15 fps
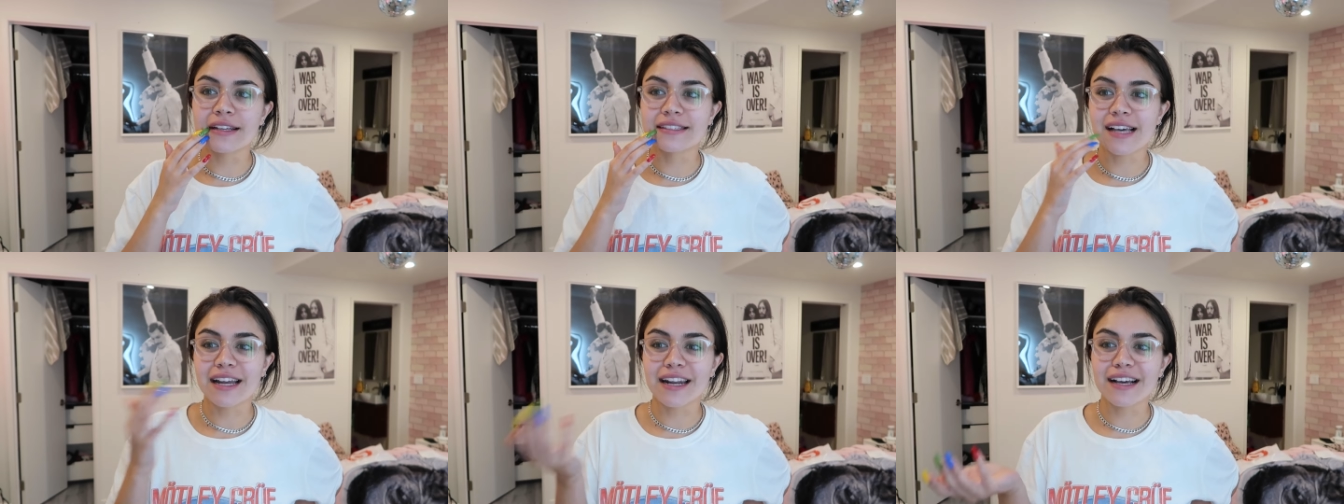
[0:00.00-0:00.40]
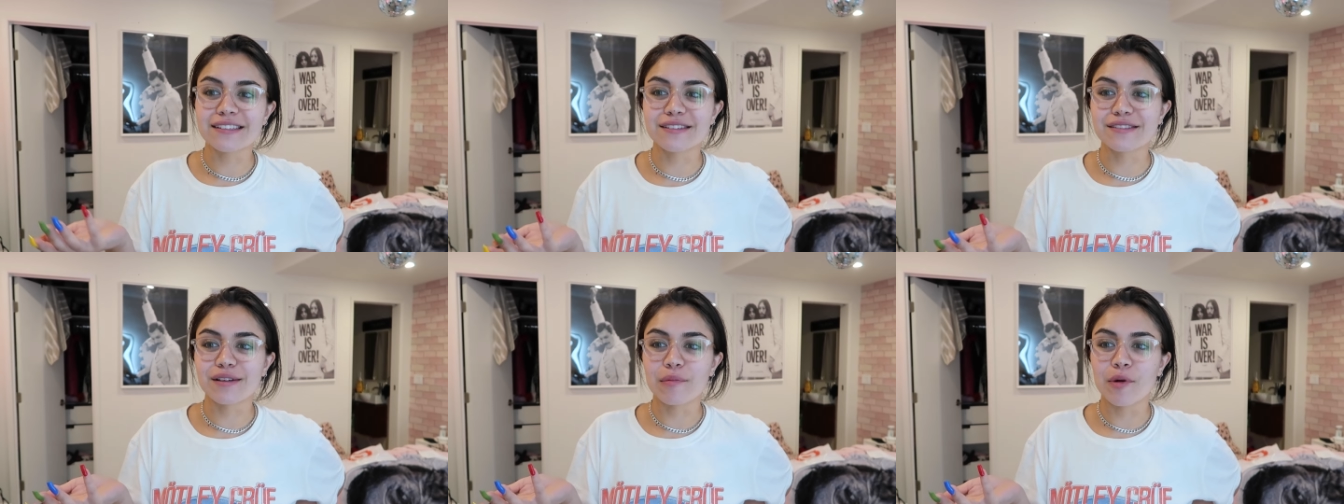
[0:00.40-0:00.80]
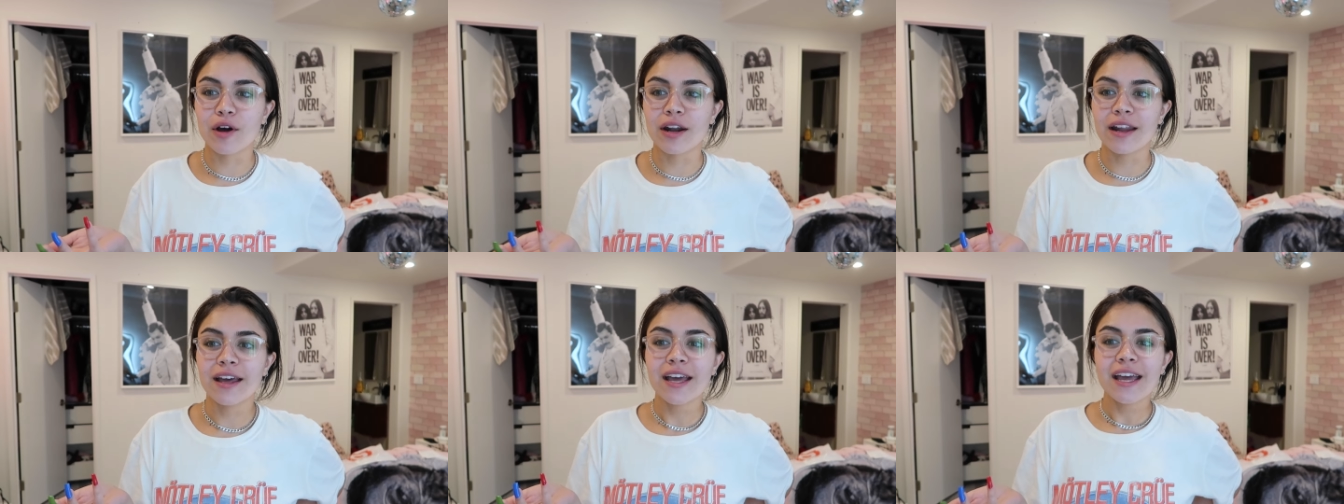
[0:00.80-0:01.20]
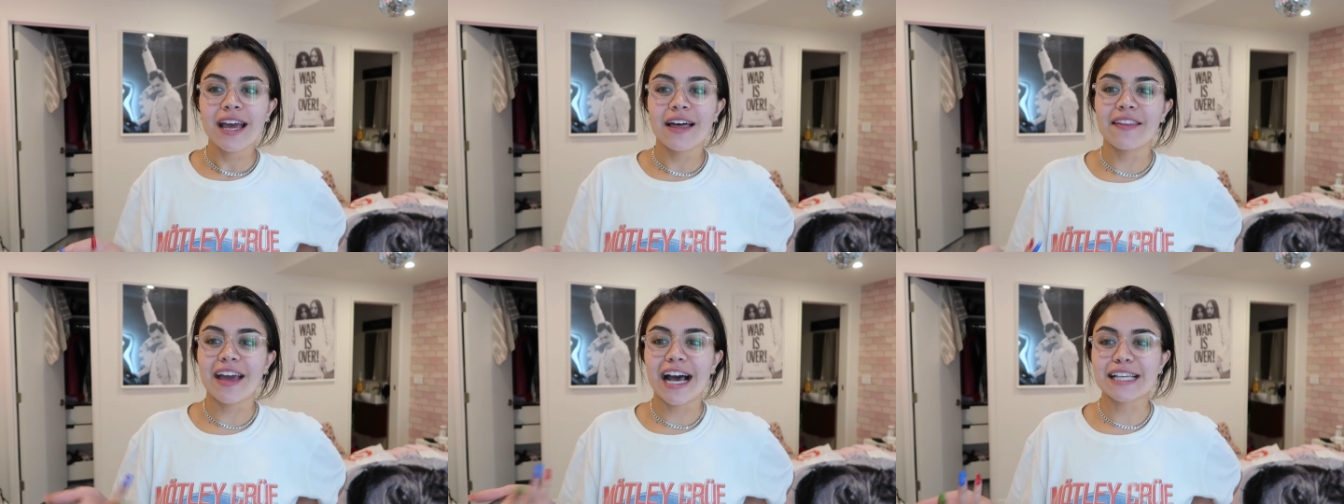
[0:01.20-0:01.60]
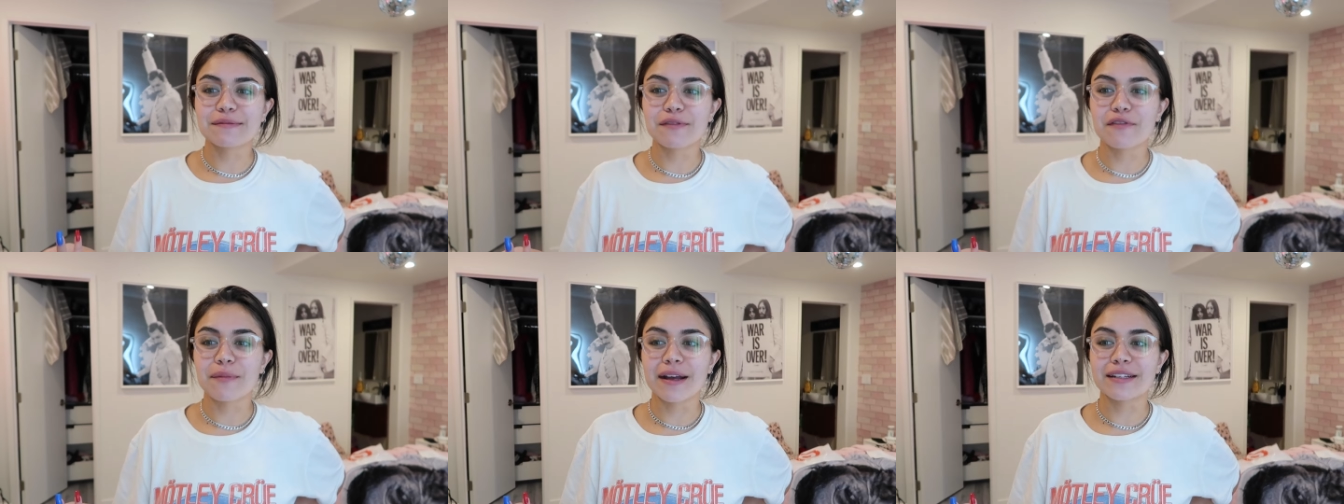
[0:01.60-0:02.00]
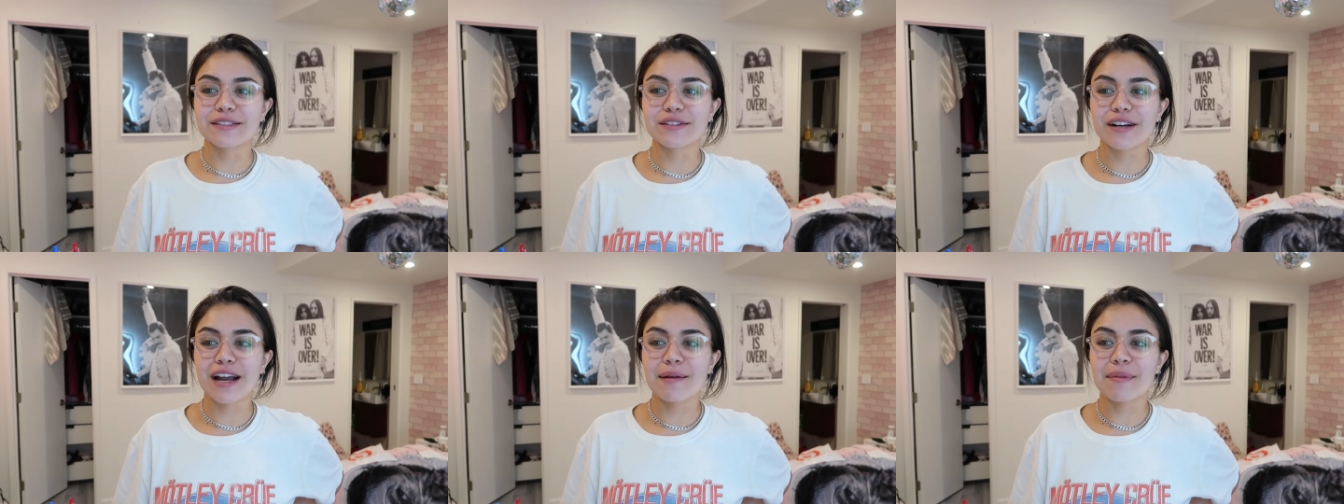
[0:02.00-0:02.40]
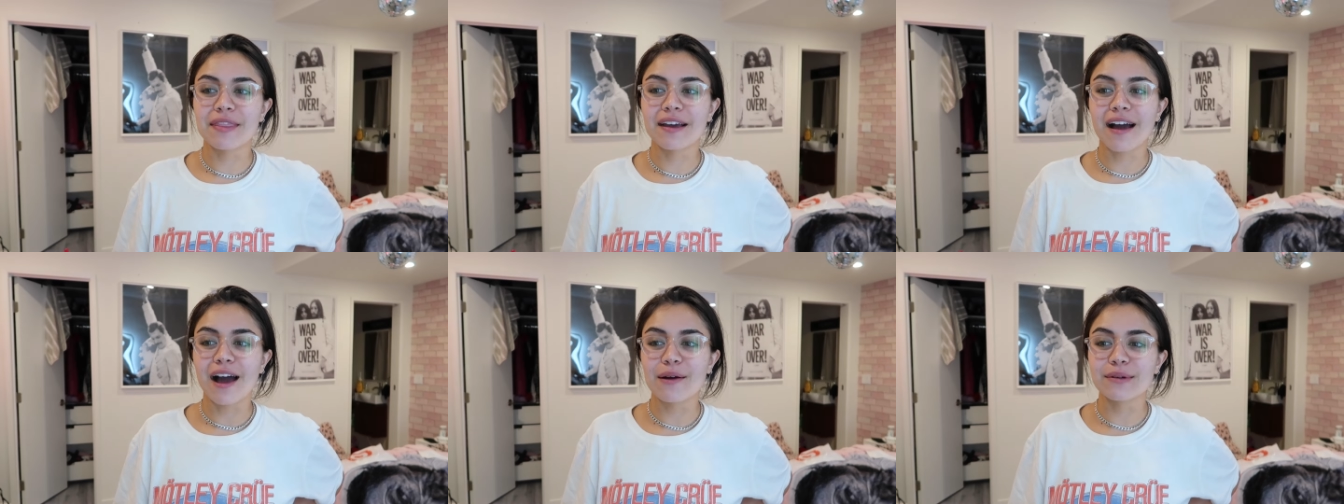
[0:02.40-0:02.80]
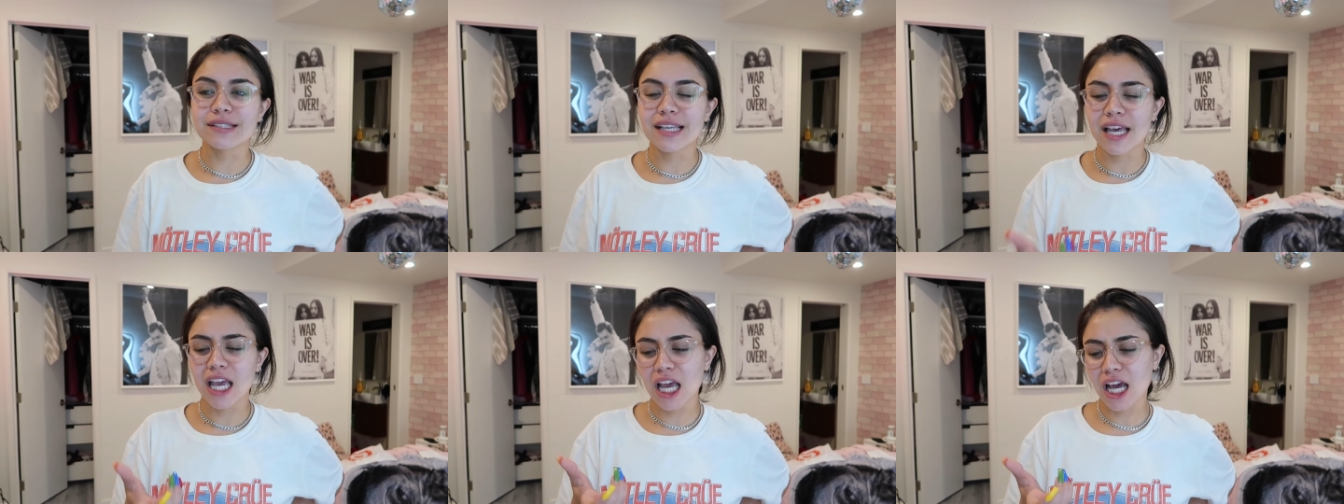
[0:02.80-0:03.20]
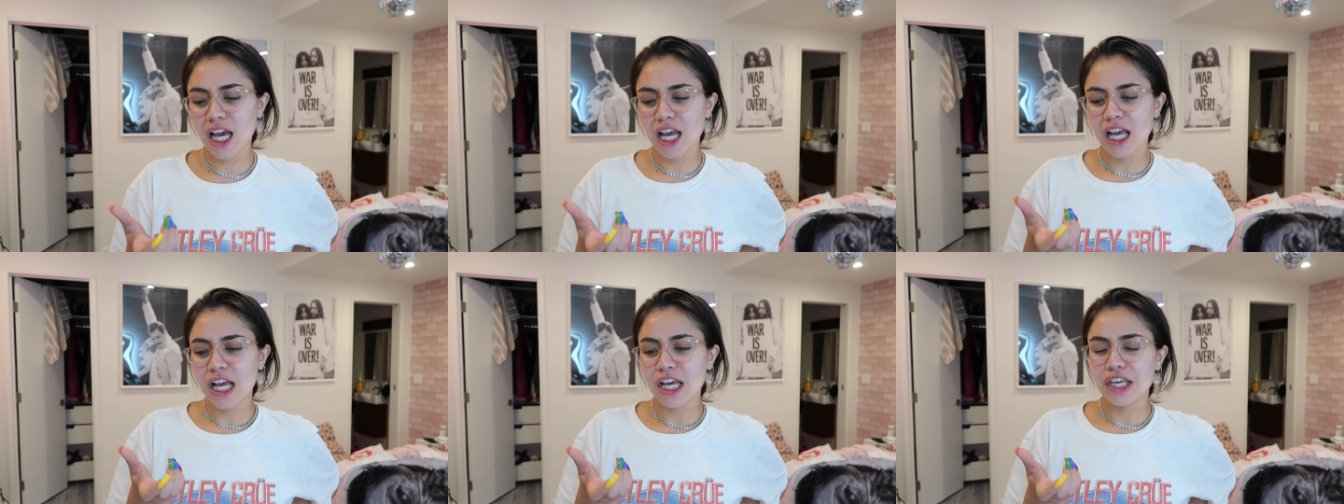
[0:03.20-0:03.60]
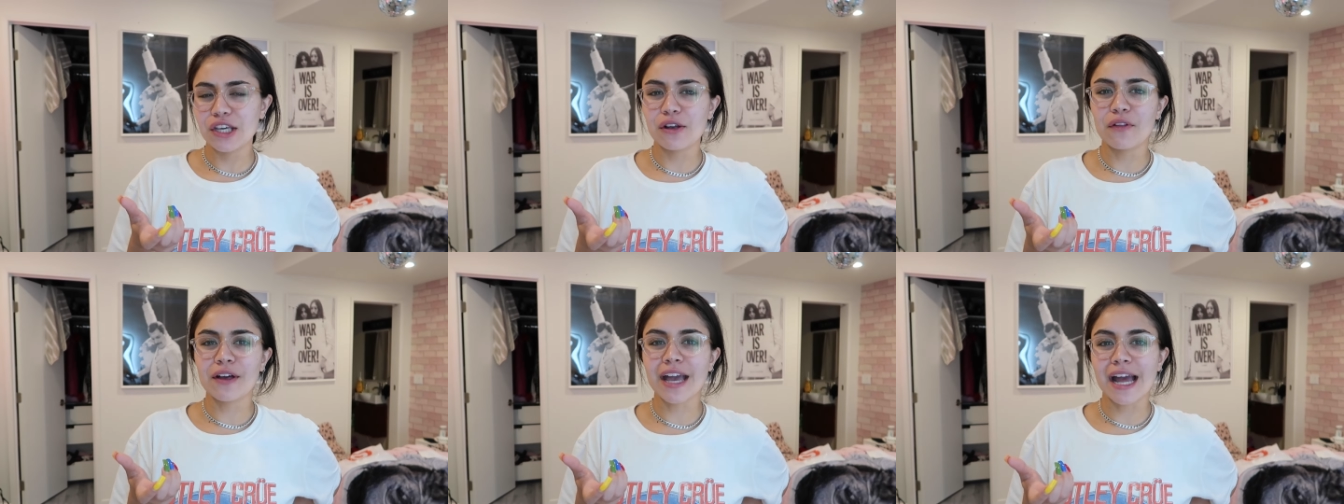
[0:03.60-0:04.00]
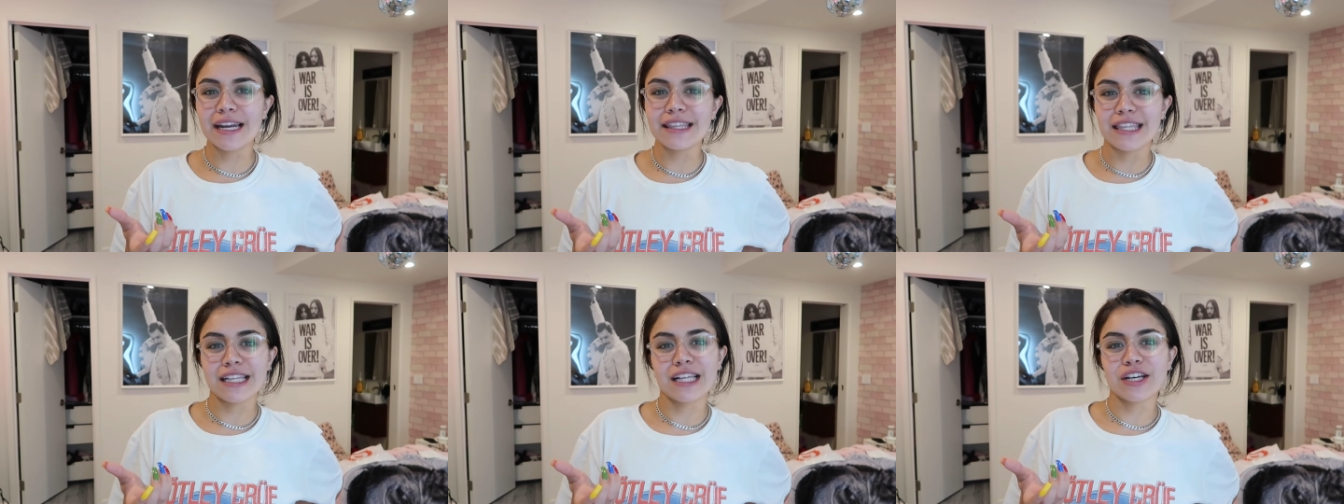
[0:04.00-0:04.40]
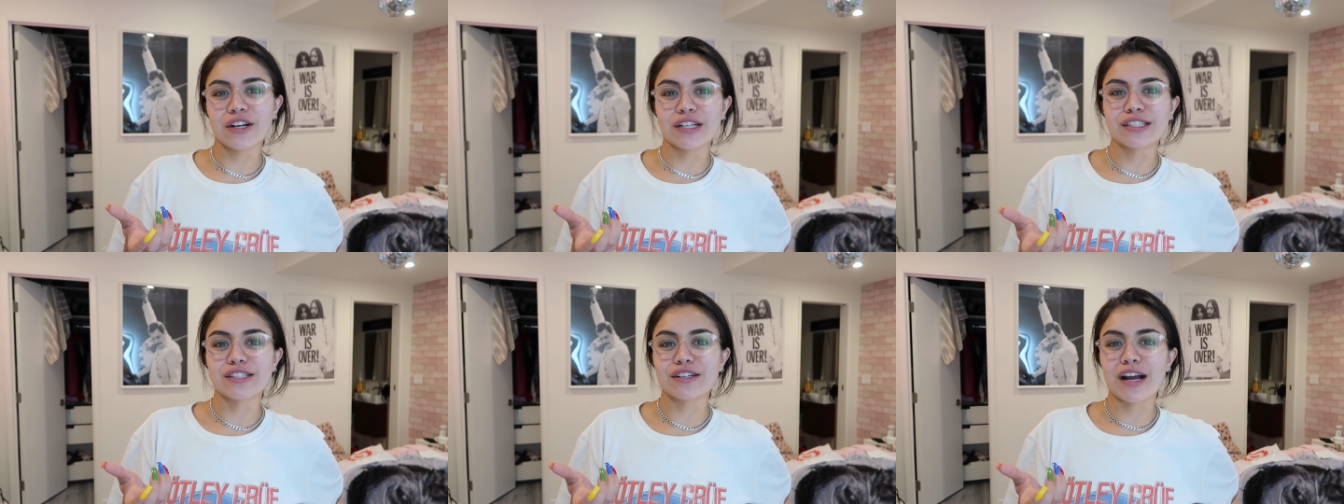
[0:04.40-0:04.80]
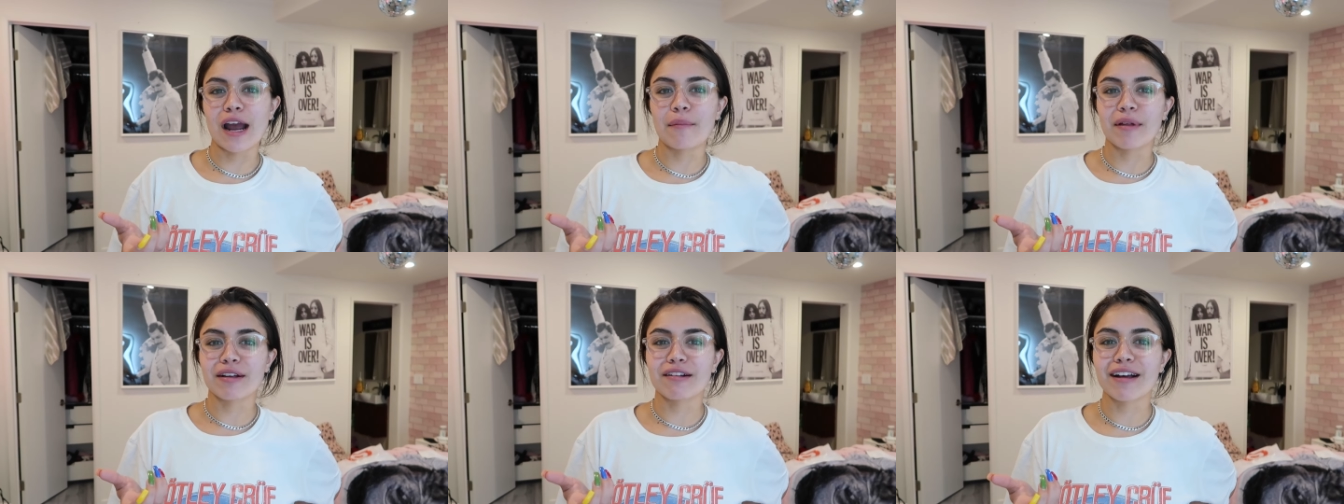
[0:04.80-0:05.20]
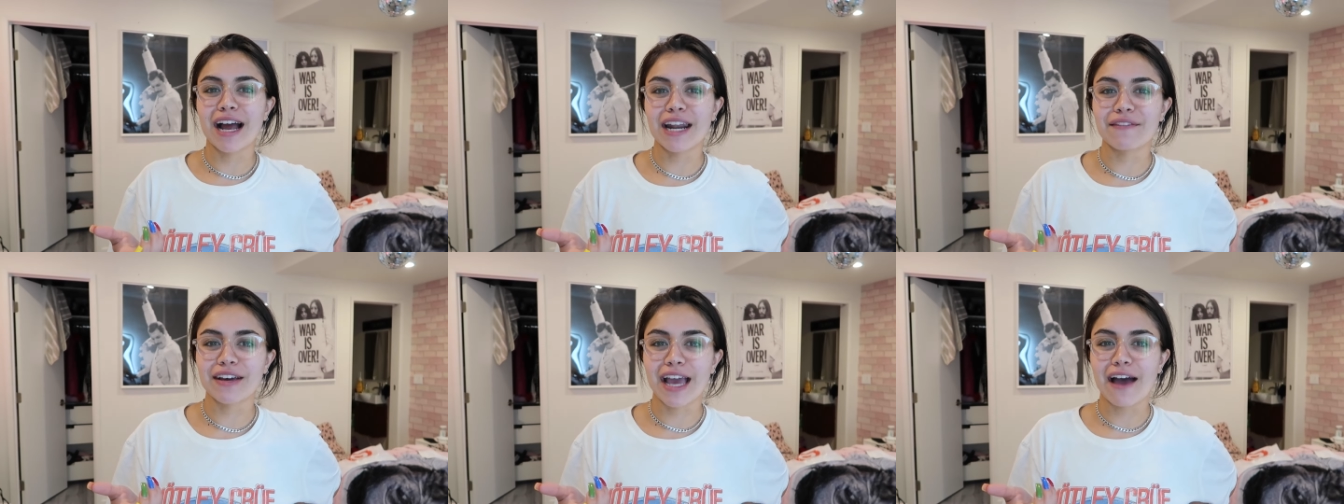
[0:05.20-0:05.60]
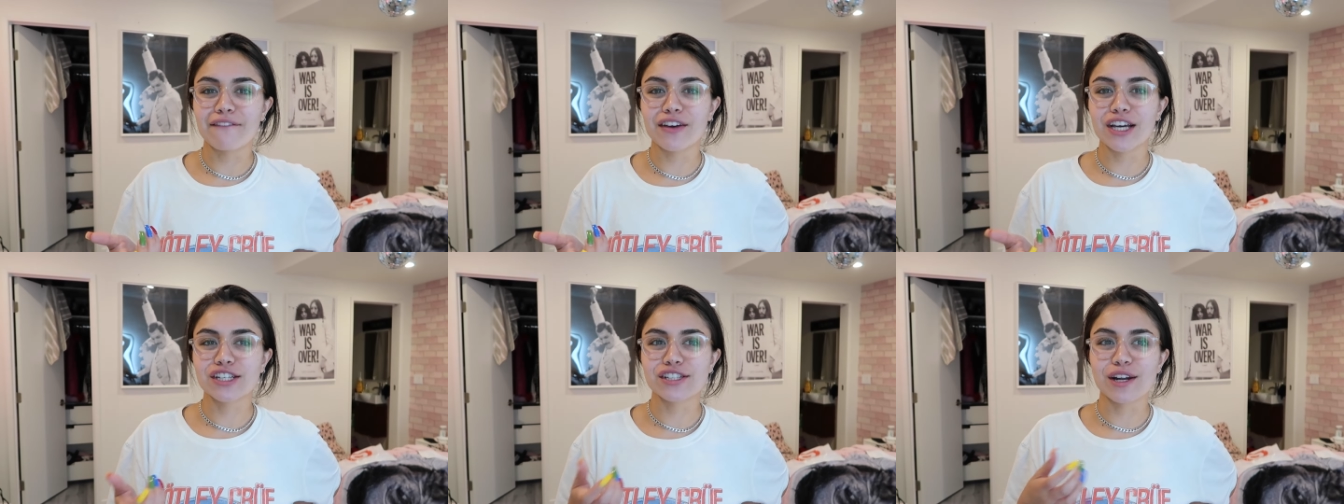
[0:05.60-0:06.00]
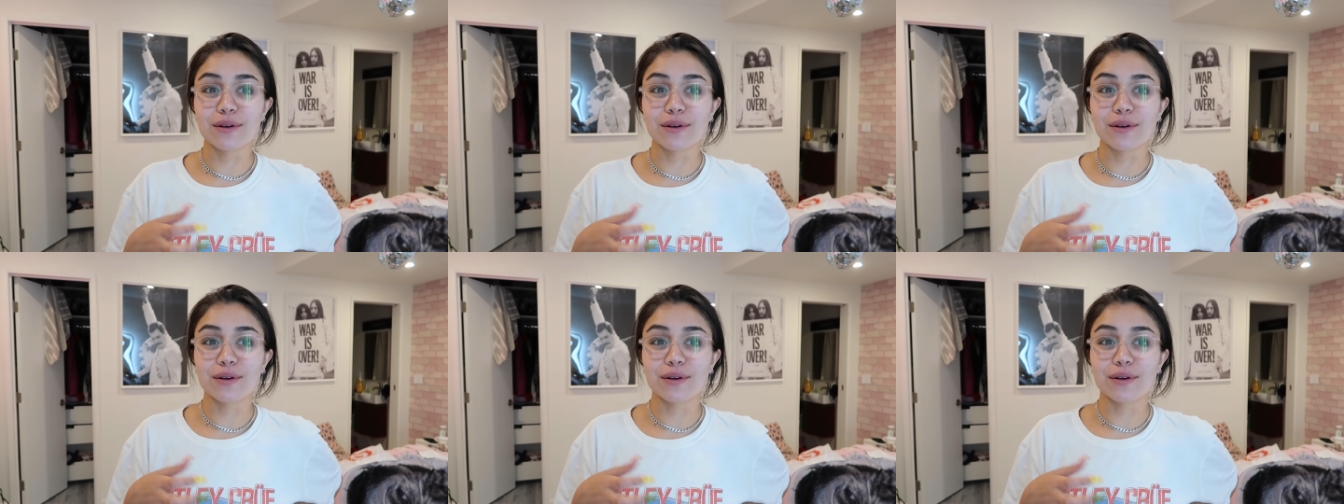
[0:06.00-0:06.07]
I sat next to someone and they asked me for my Instagram and the guy was like, you don't look anything like your Instagram, like you're kind of a catfish.